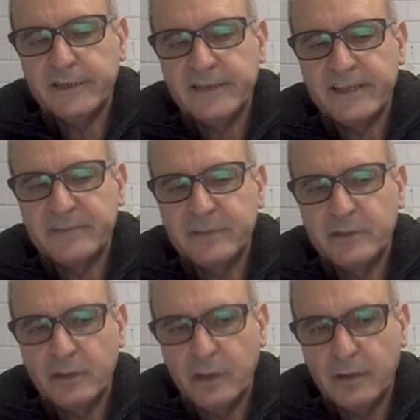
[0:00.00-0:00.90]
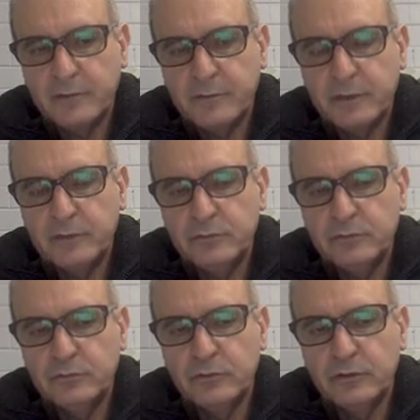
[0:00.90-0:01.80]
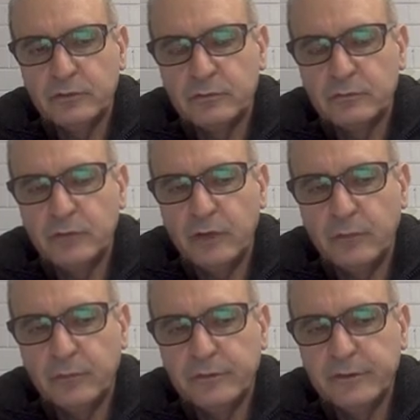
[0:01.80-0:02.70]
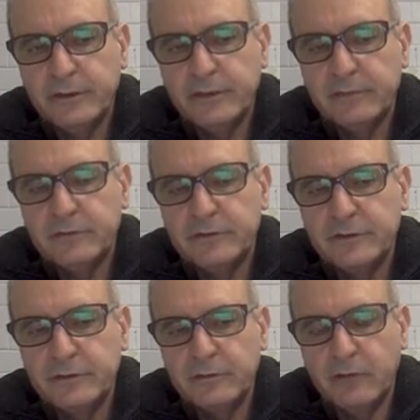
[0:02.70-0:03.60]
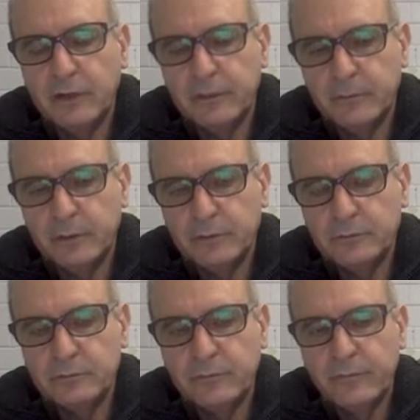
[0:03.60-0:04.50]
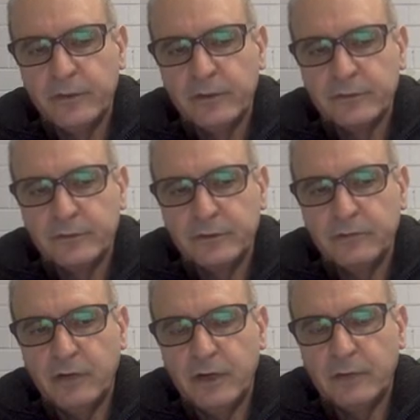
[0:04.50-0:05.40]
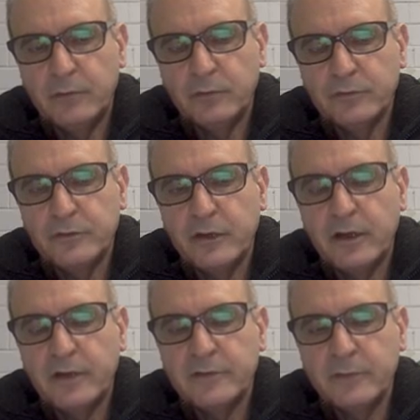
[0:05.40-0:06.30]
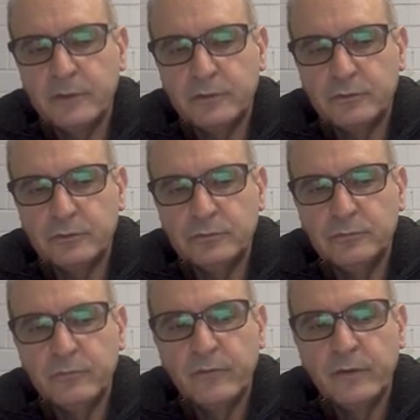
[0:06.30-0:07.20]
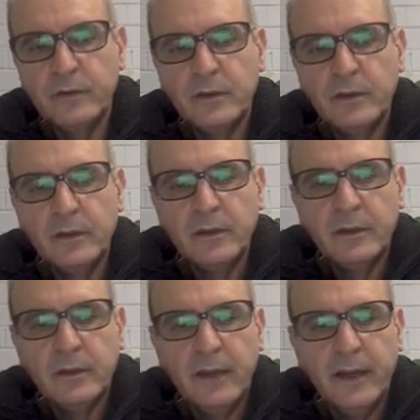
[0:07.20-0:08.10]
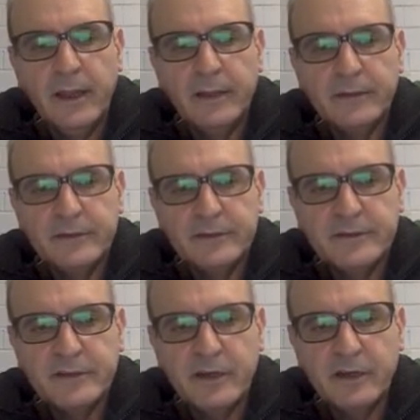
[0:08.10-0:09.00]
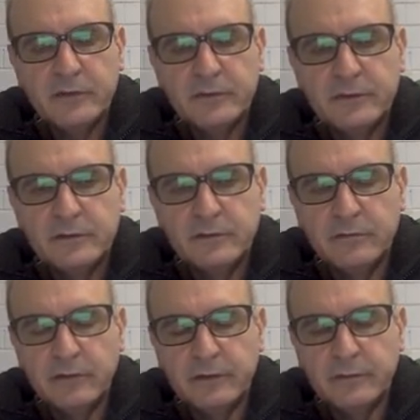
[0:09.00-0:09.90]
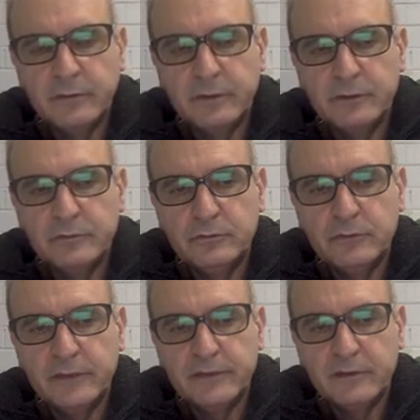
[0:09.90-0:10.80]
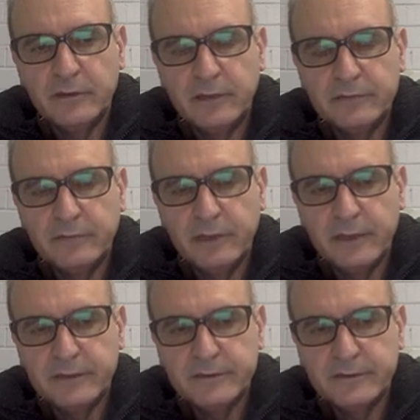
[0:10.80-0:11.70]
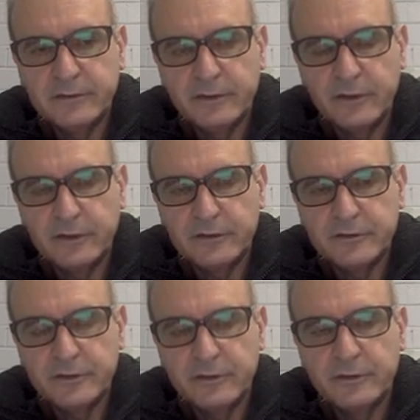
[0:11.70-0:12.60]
has been times by 2, you got to do the opposite thing, which is dividing by 2. So divide both sides by 2 and this side divided by 2 as, long, as well as the right side.